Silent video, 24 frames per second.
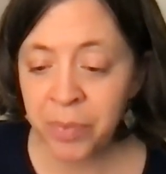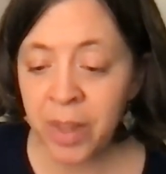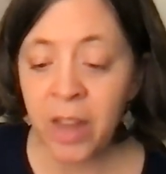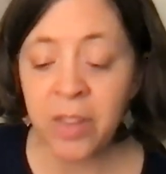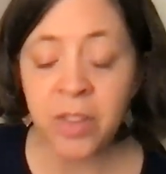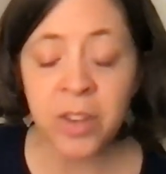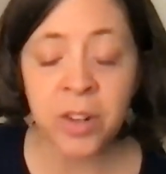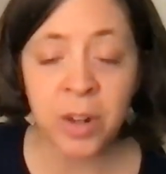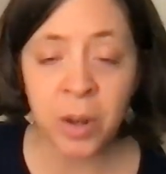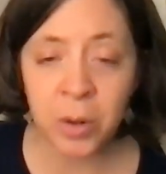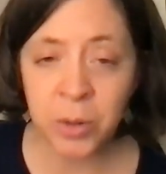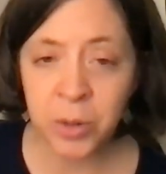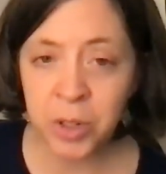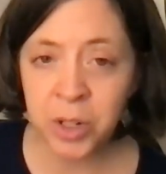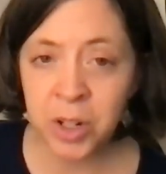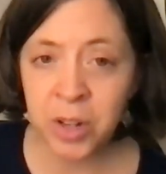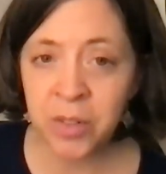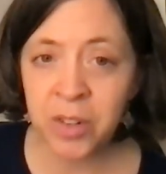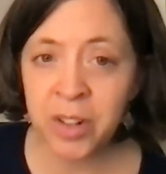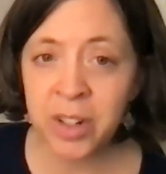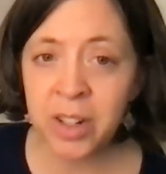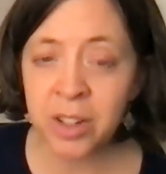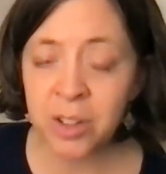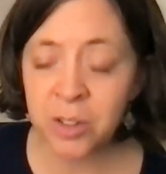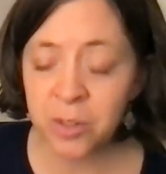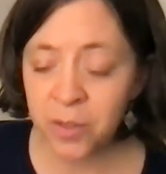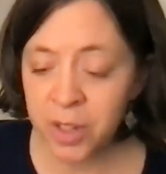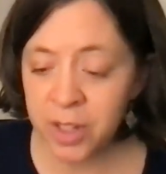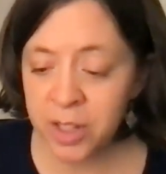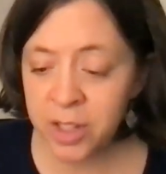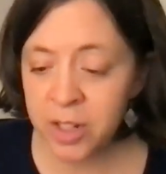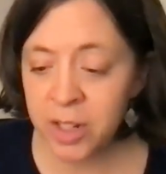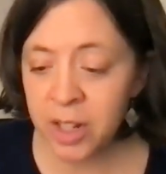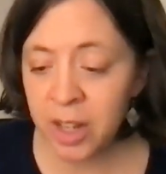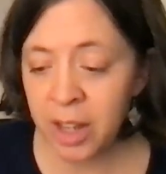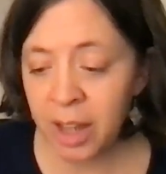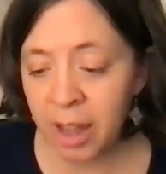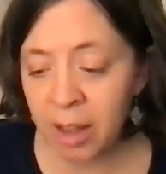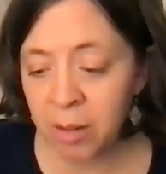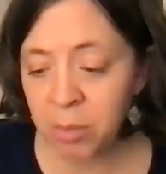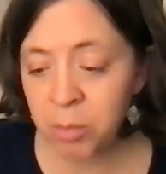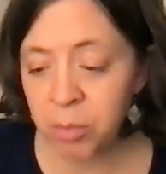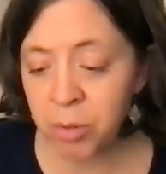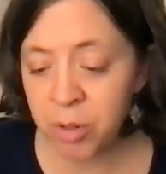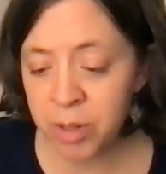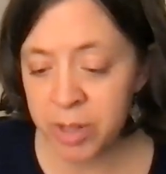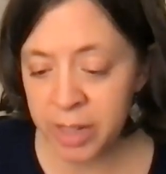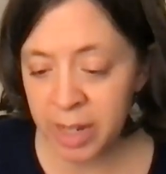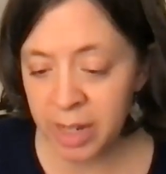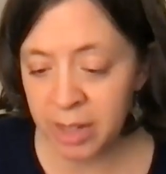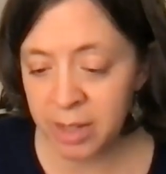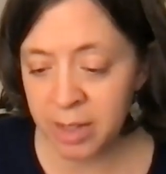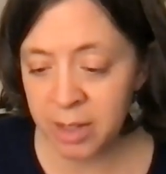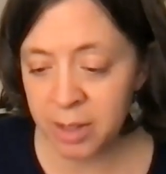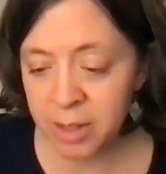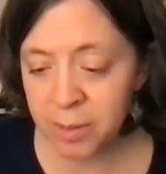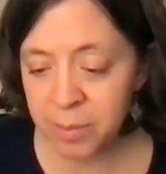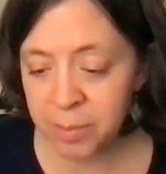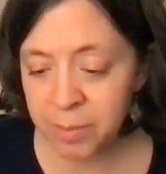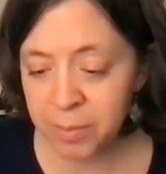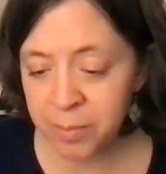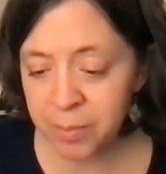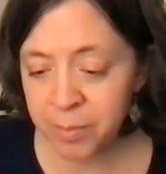and the notion of it is fixed and precise.